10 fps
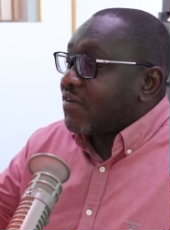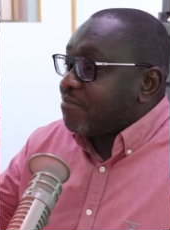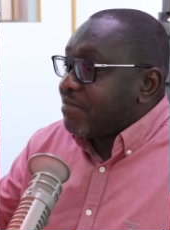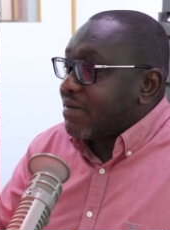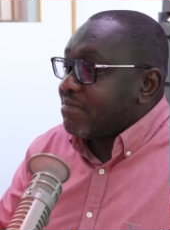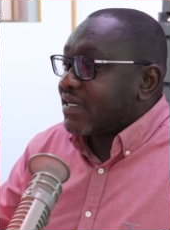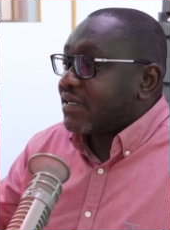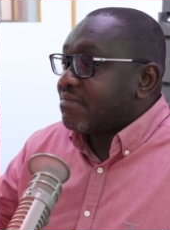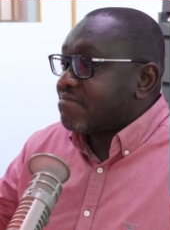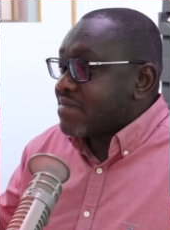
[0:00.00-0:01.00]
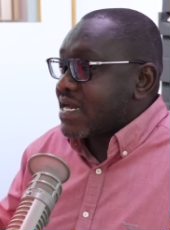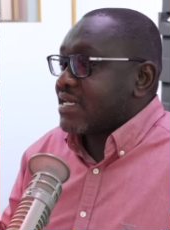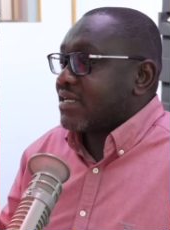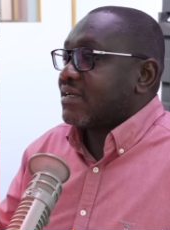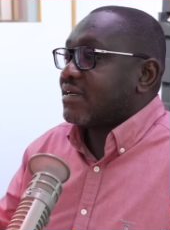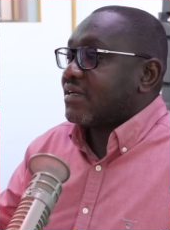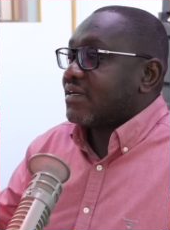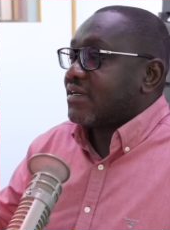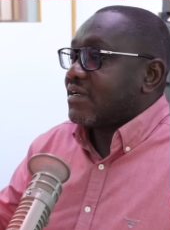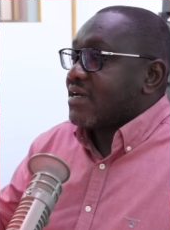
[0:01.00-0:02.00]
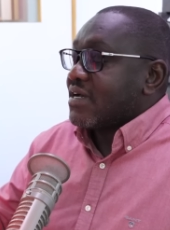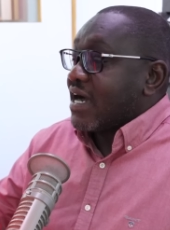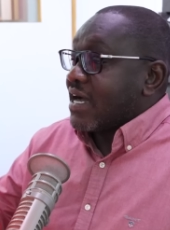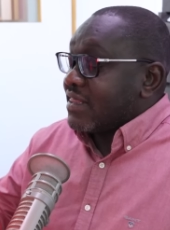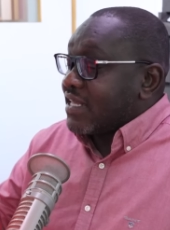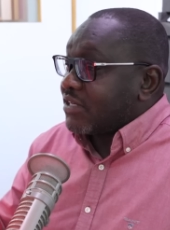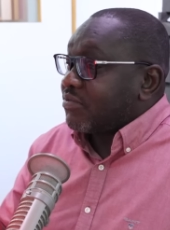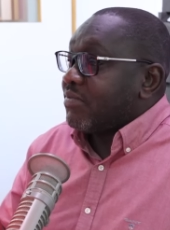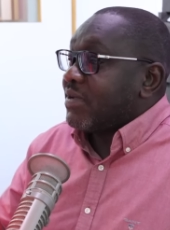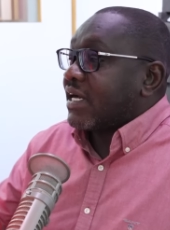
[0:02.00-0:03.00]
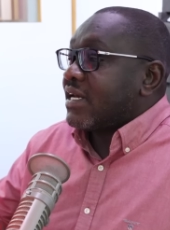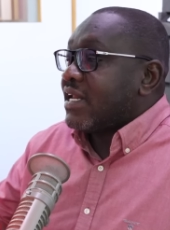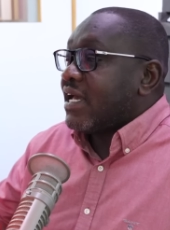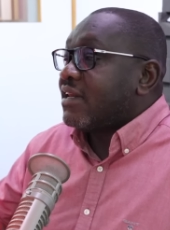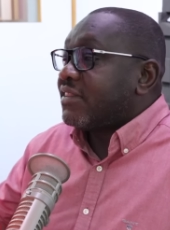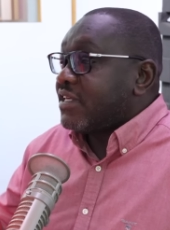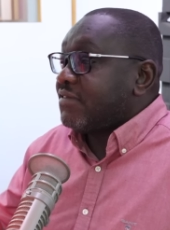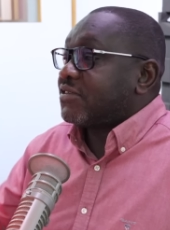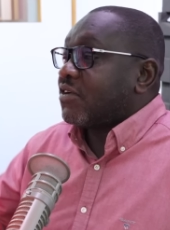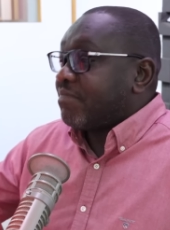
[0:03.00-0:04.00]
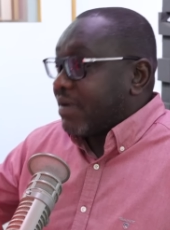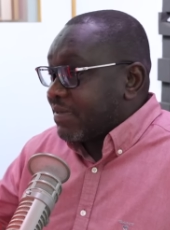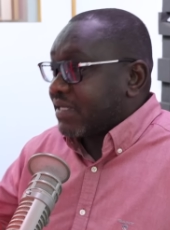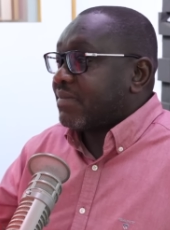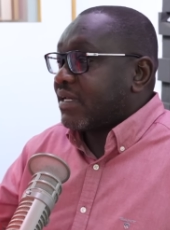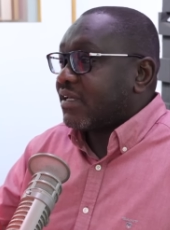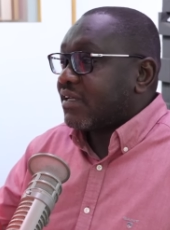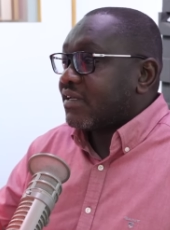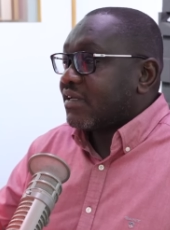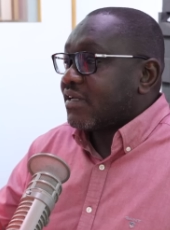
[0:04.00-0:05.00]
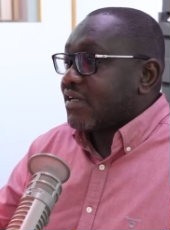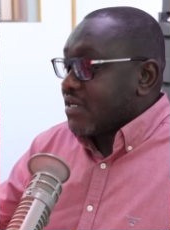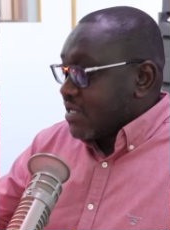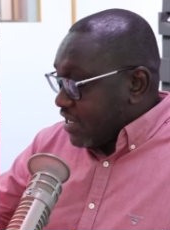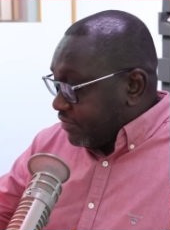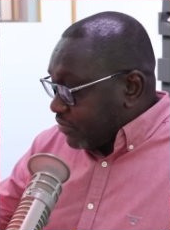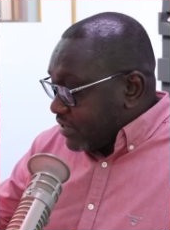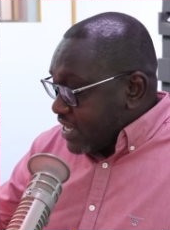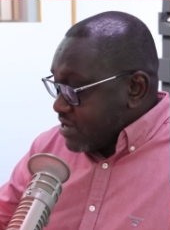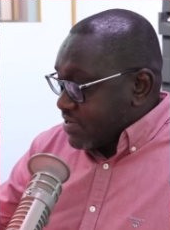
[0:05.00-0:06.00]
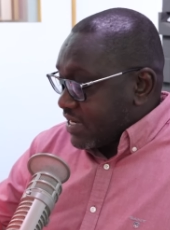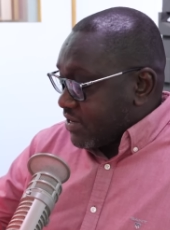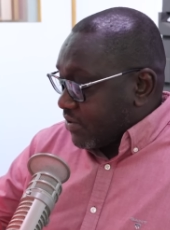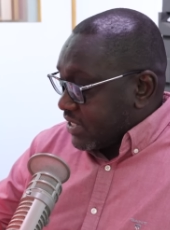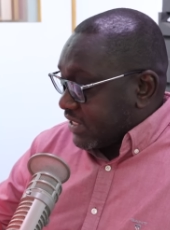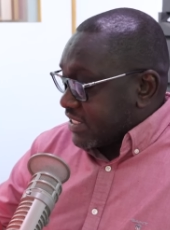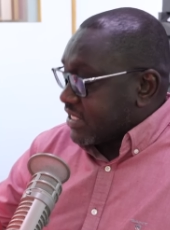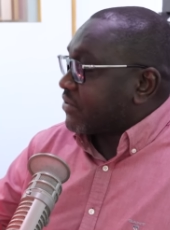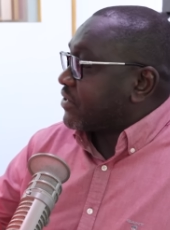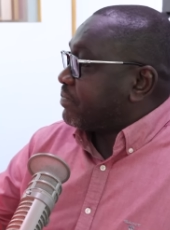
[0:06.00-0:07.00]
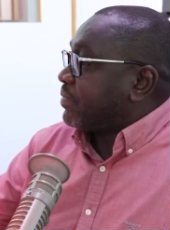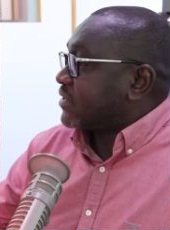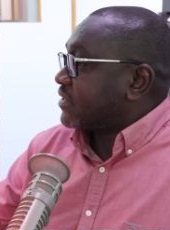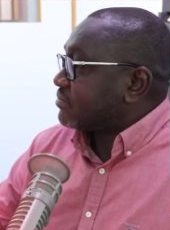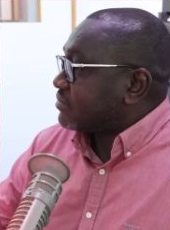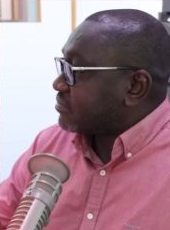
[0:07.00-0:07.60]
of public money. Mm. And that way we can nail thieves of public money. If today you read the Auditor General report,